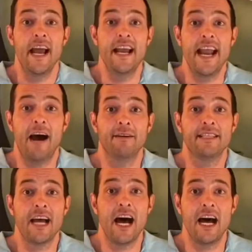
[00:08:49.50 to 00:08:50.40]
and now it's
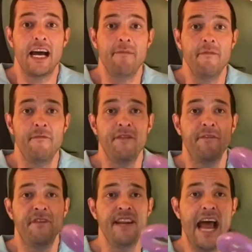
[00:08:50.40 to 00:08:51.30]
time for the
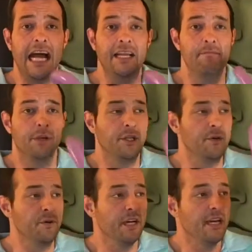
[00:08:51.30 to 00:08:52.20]
finale
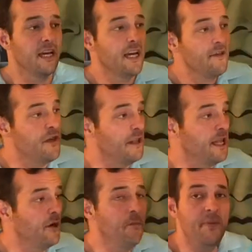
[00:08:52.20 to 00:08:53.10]
balloon. The
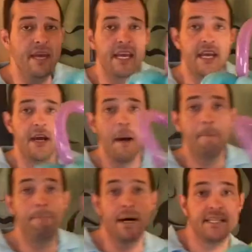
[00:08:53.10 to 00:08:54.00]
little bee
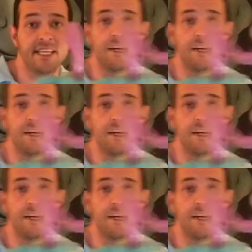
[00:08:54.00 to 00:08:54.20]
buzzing